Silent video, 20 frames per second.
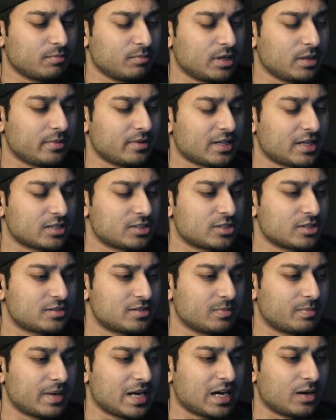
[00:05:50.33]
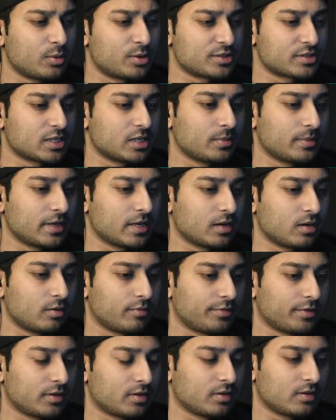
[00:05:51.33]
maybe that's just the powers coming out
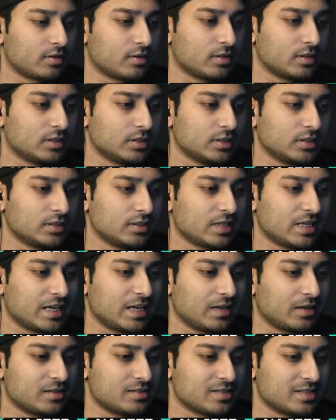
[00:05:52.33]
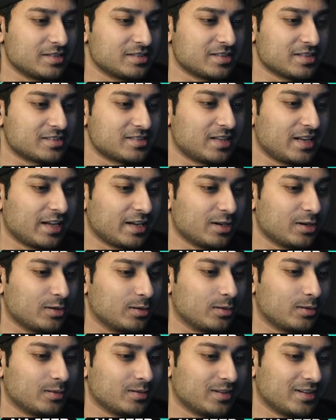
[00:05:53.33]
of it. And since it's Lego,